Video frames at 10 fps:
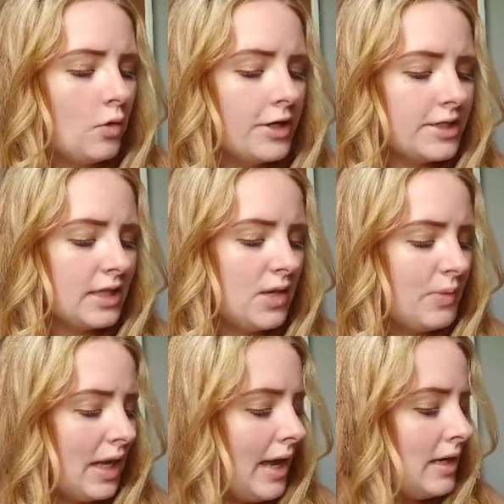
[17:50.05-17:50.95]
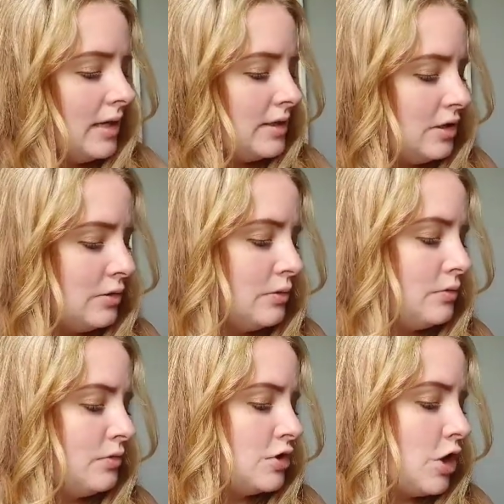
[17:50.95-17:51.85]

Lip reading: recently been getting into